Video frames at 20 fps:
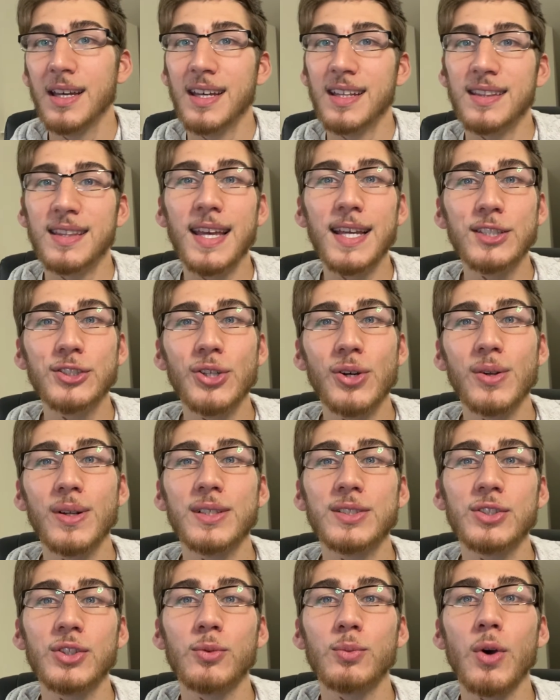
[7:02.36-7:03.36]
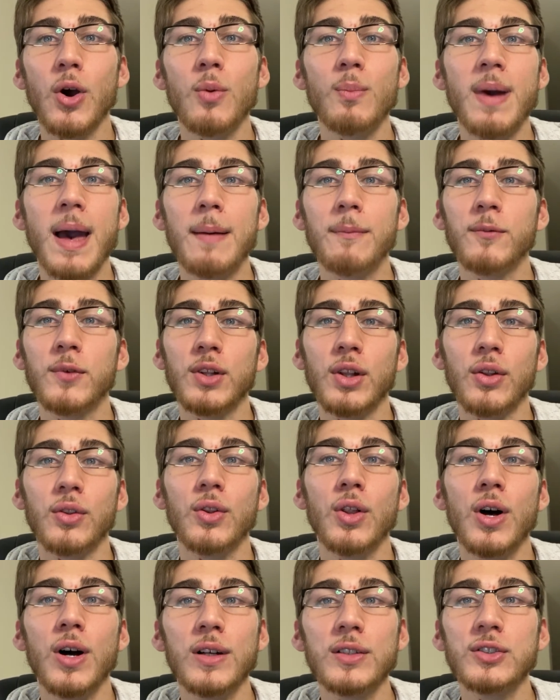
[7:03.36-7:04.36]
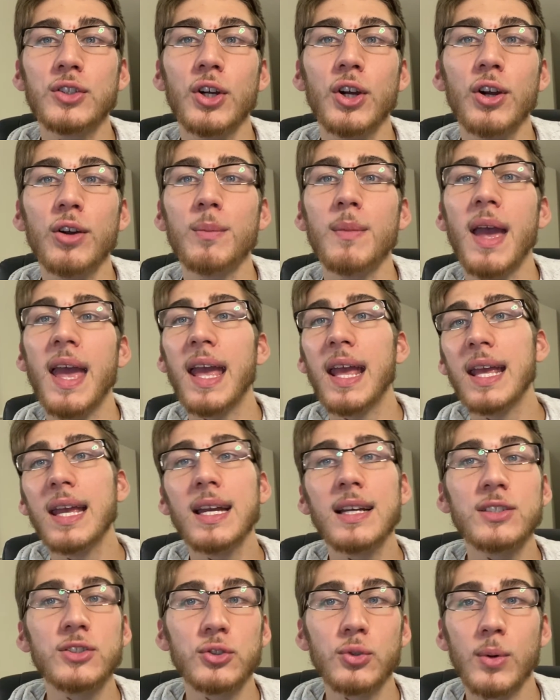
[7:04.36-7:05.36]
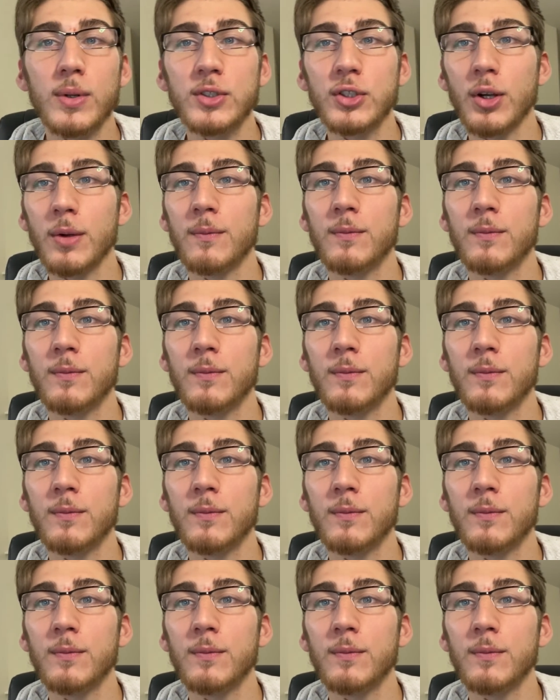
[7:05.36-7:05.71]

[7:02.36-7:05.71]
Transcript: They showed us the roadmap for the long-term and short-term